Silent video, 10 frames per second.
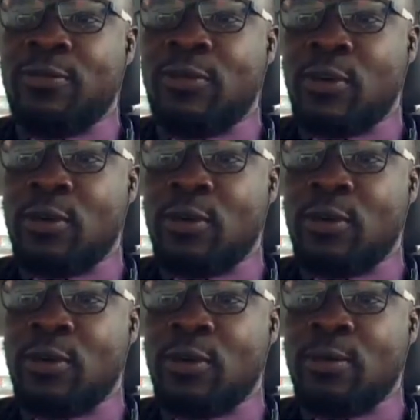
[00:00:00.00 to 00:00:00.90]
that come
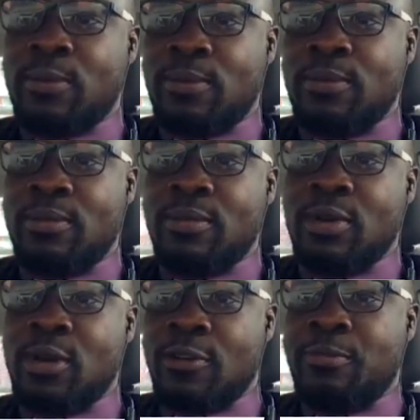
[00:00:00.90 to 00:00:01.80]
from
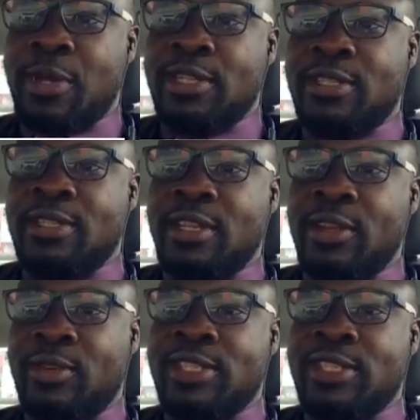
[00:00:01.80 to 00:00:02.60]
government